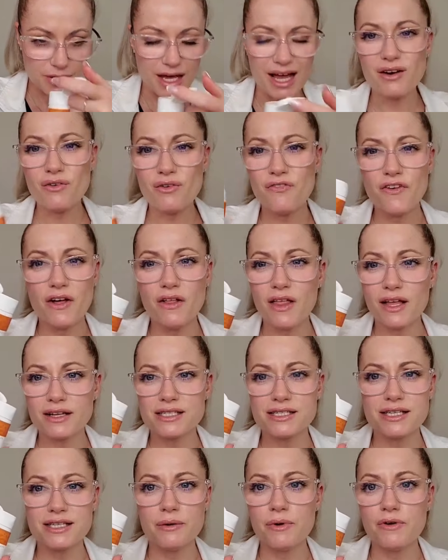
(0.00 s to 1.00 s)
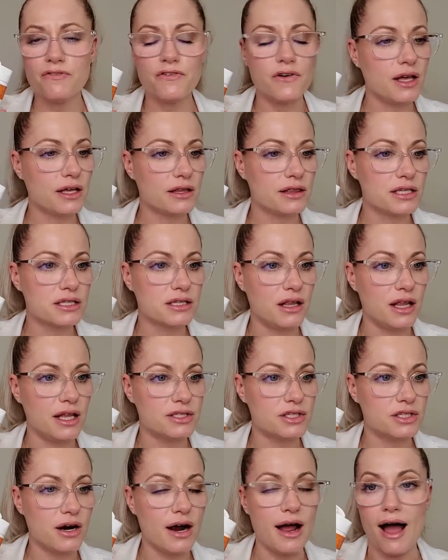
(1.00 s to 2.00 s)
I don't feel like, does anyone feel like this
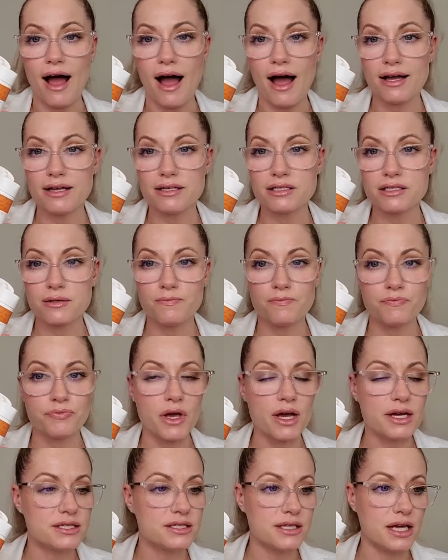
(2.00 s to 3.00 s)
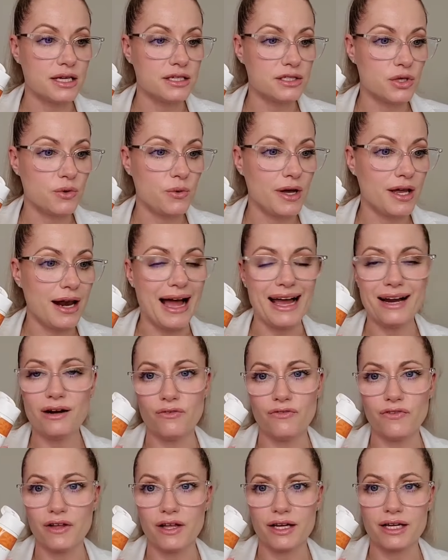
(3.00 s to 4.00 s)
cleanser has a scent to it? I
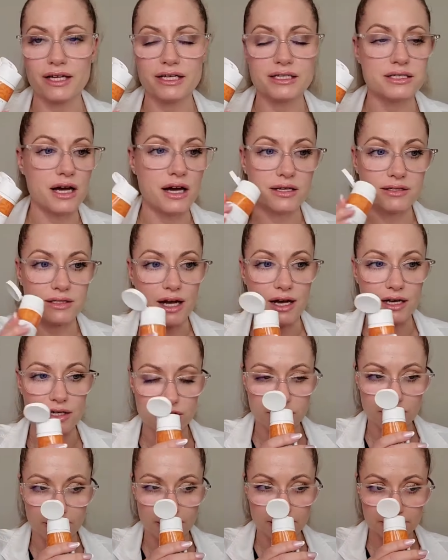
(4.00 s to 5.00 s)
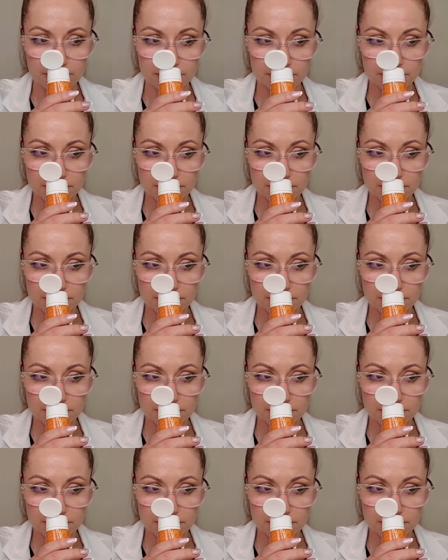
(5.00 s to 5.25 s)
don't feel like it does actually.